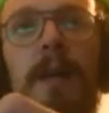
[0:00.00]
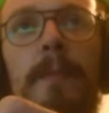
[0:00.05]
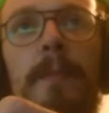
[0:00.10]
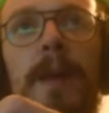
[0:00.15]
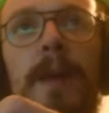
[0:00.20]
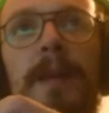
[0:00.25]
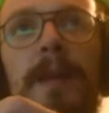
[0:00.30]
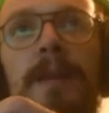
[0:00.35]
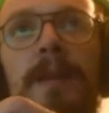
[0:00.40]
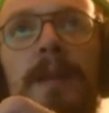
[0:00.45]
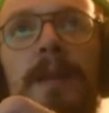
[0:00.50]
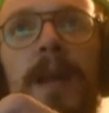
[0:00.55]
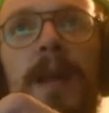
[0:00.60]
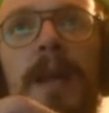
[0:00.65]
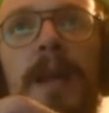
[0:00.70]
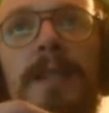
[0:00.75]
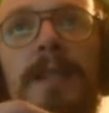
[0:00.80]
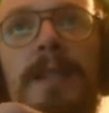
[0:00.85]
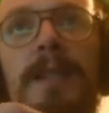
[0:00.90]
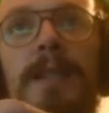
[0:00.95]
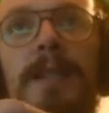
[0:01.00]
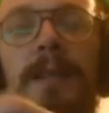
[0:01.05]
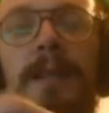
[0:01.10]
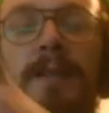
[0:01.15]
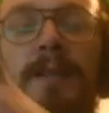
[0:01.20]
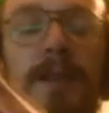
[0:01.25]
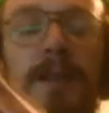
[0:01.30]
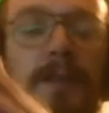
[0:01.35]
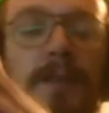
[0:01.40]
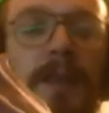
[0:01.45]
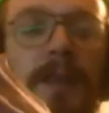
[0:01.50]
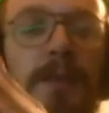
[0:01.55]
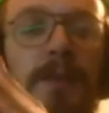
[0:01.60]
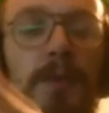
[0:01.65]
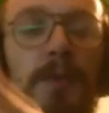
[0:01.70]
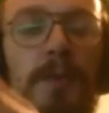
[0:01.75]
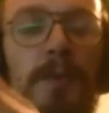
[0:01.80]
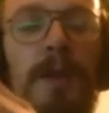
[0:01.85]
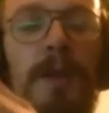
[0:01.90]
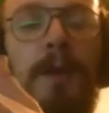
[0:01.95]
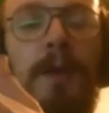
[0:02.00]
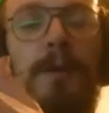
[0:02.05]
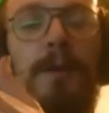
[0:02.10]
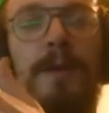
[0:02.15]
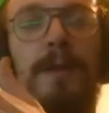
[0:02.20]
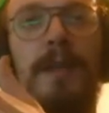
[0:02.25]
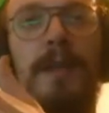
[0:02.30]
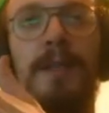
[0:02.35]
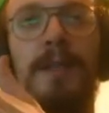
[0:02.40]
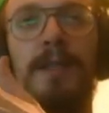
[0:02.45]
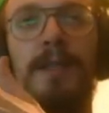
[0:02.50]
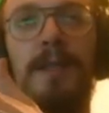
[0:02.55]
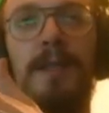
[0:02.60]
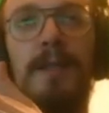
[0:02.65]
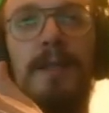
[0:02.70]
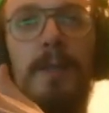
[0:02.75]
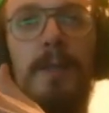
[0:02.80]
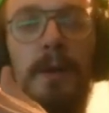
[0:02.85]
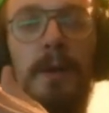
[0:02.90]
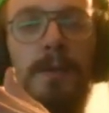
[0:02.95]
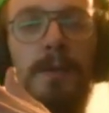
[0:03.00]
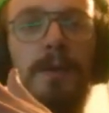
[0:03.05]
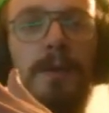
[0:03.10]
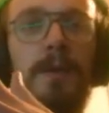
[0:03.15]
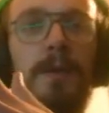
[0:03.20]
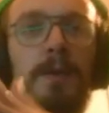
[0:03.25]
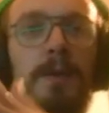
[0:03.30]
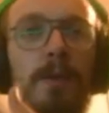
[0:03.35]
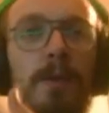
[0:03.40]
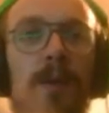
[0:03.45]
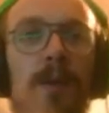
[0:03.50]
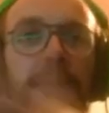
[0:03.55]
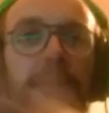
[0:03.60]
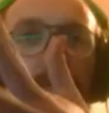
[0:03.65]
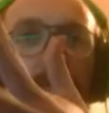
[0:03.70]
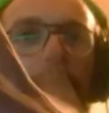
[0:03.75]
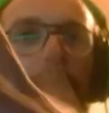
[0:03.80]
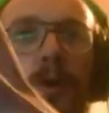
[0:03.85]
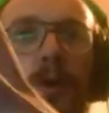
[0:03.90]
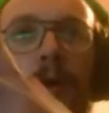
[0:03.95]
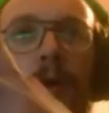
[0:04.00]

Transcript: but as if it's better to play her with Unsealed Spellbook to have more